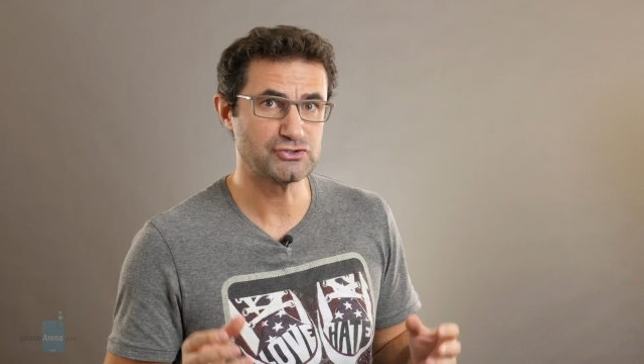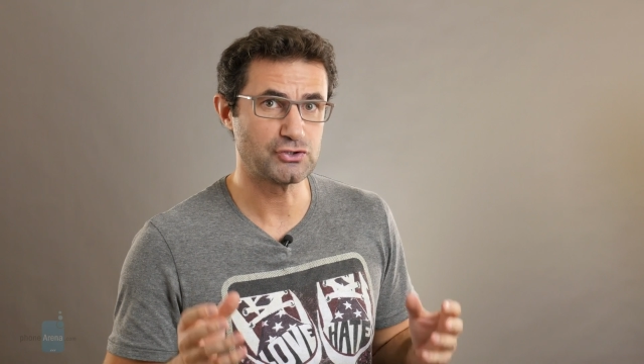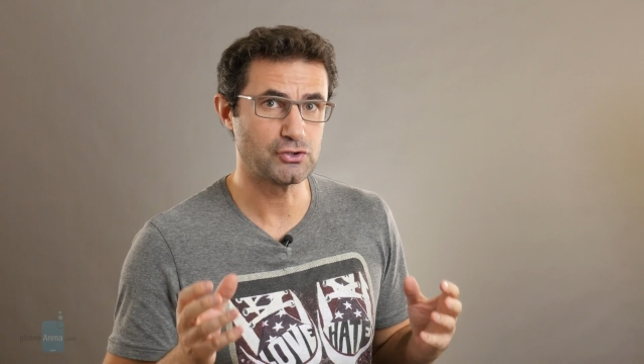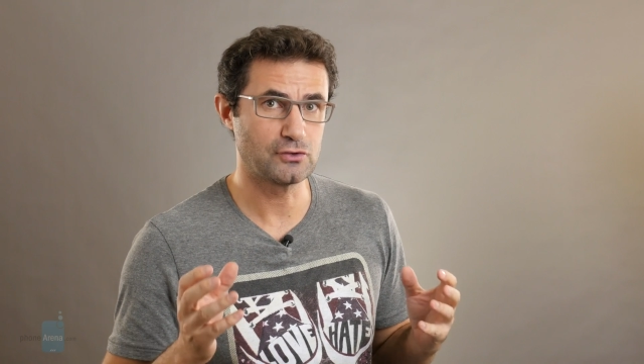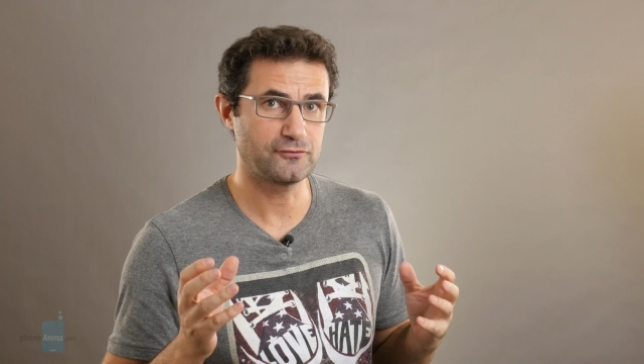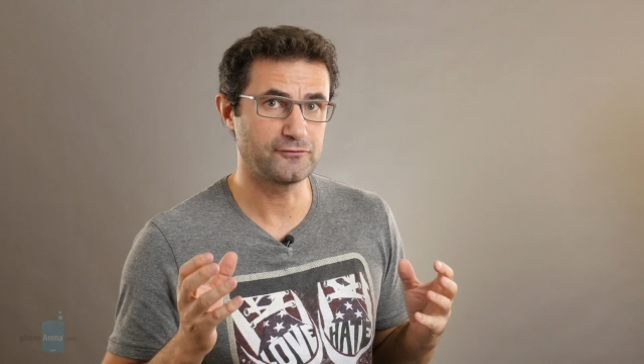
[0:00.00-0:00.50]

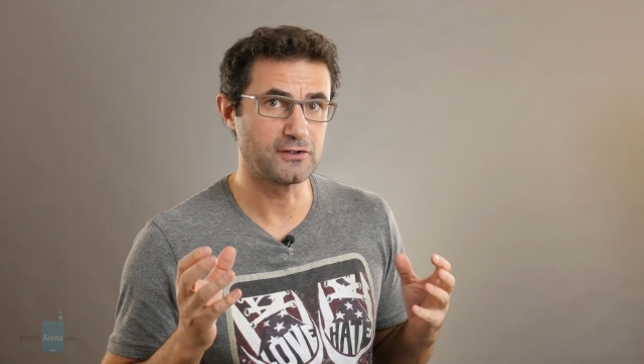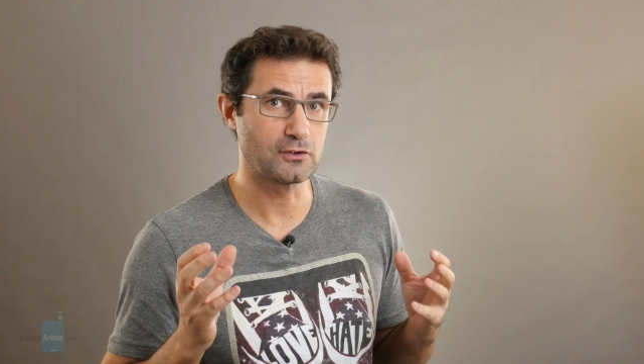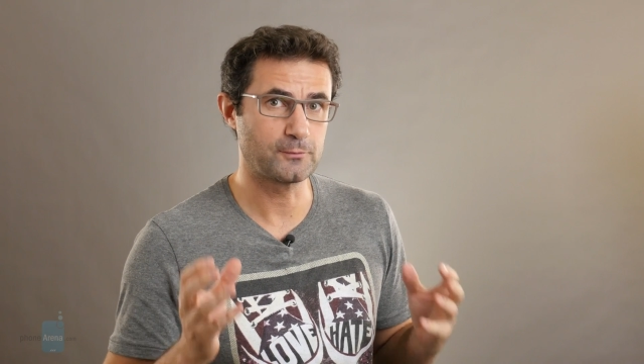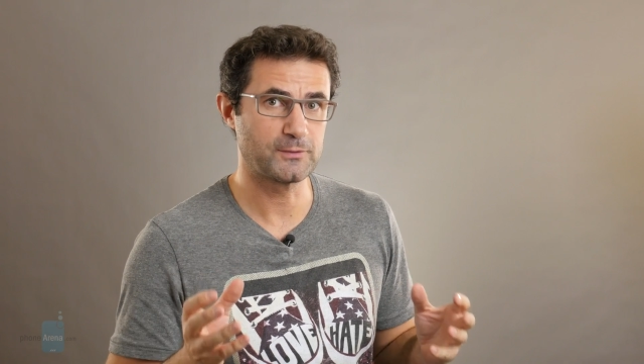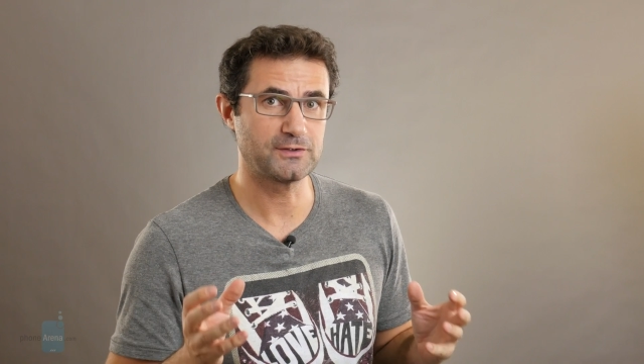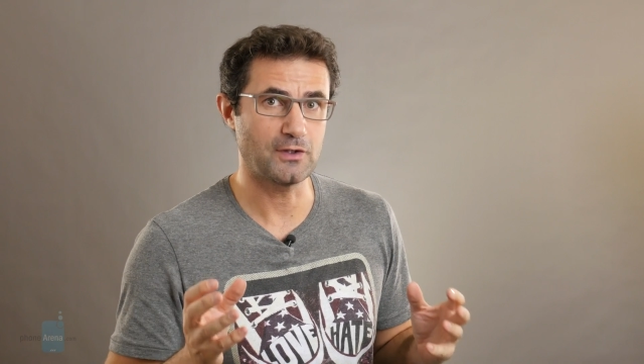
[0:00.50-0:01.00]
secure
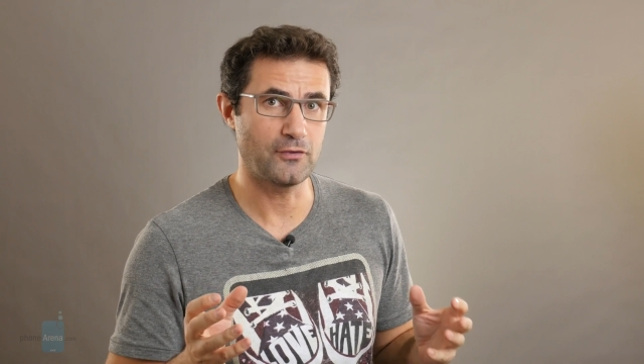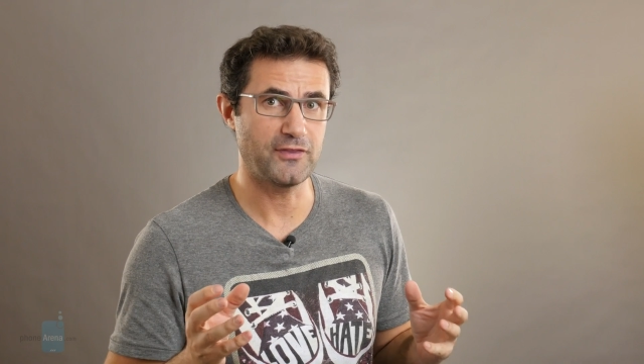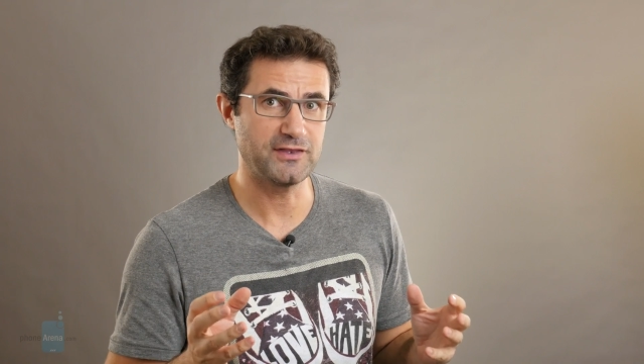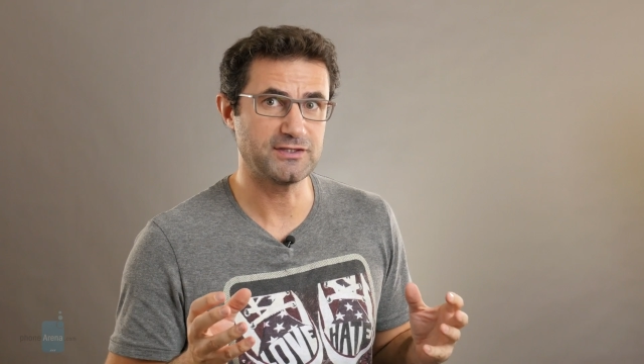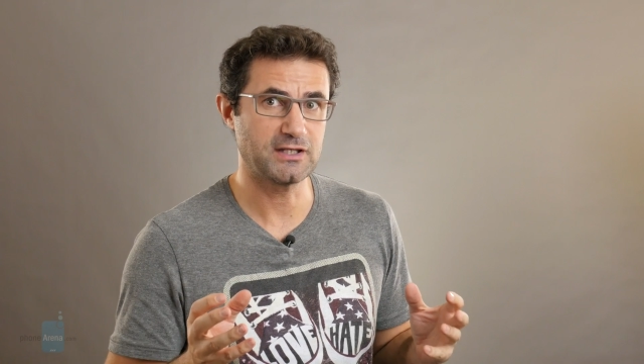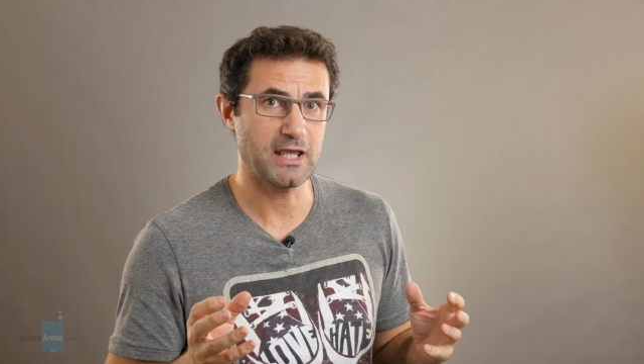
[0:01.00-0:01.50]
fingerprint
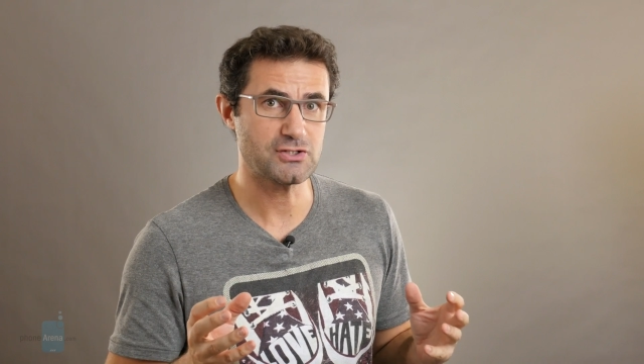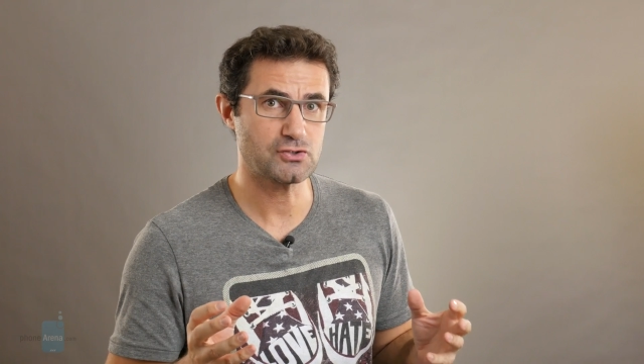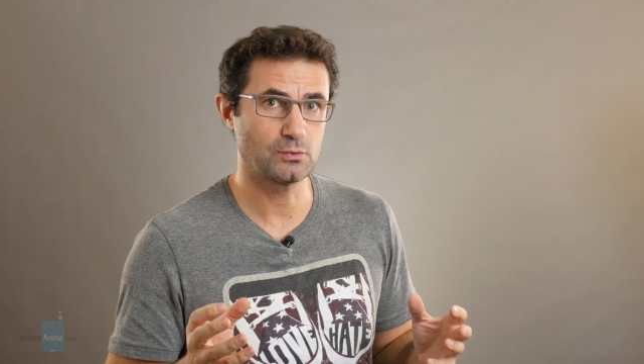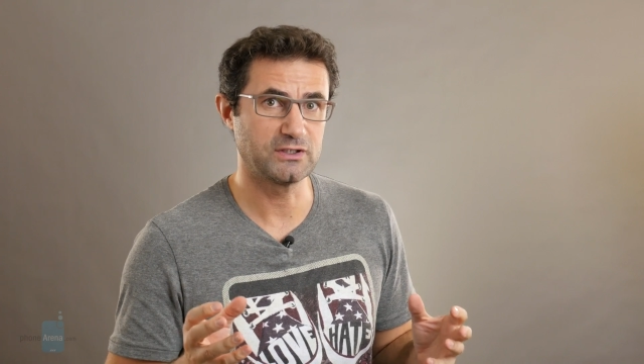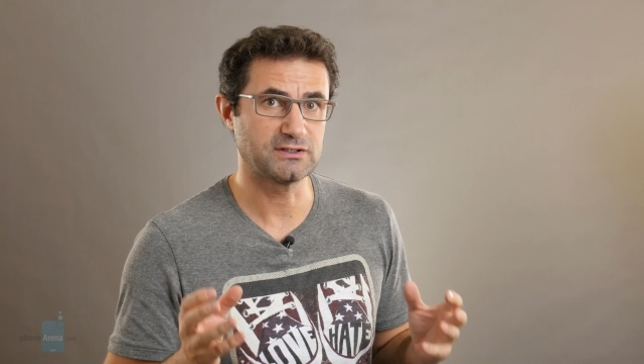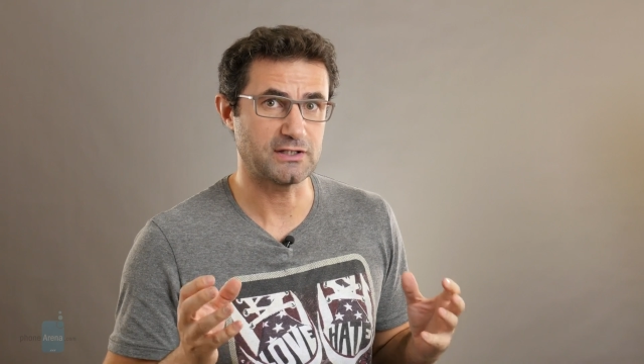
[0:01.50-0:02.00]

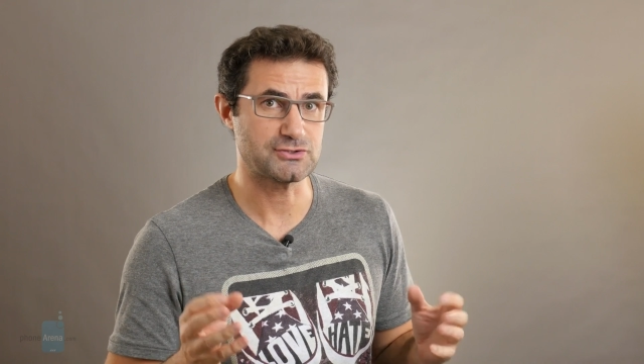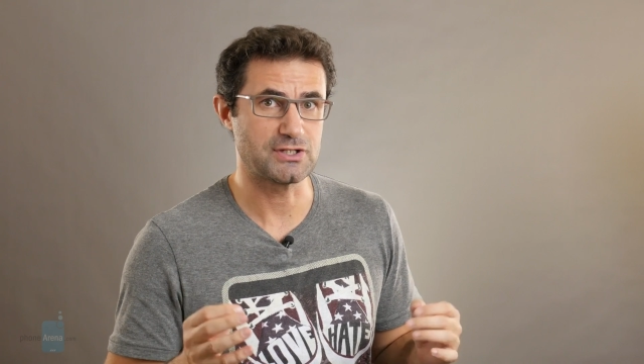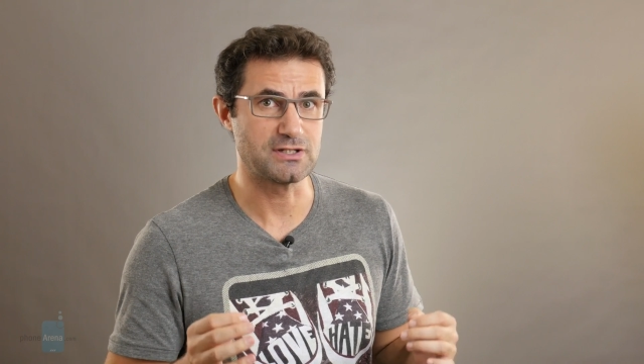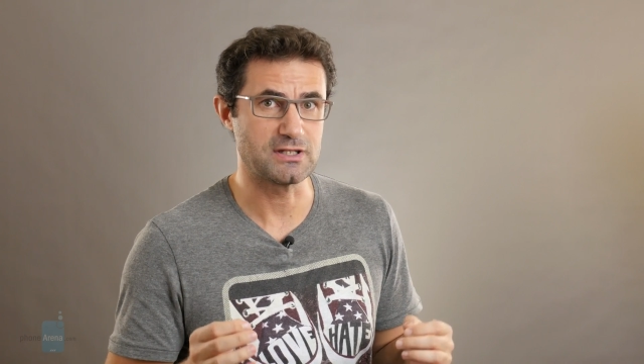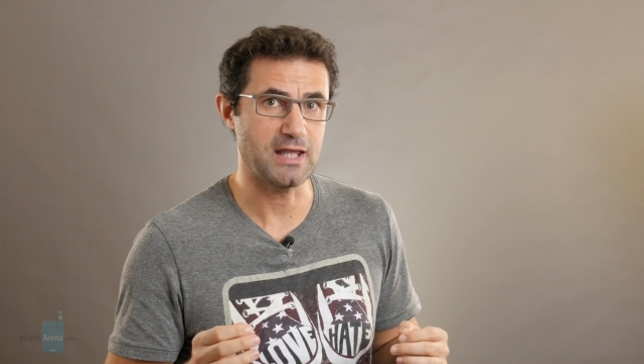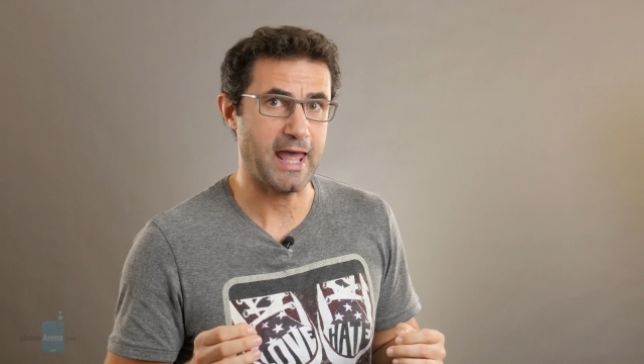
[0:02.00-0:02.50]
authentication with Touch I D,